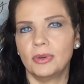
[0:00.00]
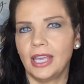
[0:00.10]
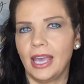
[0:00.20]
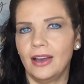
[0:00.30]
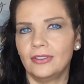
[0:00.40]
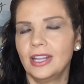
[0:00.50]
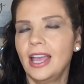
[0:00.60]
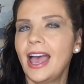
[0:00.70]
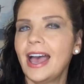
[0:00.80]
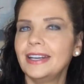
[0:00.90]
account
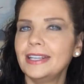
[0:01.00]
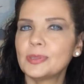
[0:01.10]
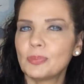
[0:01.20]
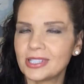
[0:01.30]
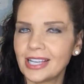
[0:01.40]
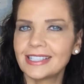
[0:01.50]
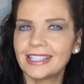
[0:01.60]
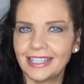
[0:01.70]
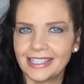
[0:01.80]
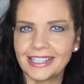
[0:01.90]
and it's
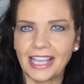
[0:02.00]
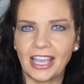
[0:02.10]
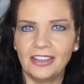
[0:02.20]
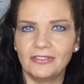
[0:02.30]
protected and safe.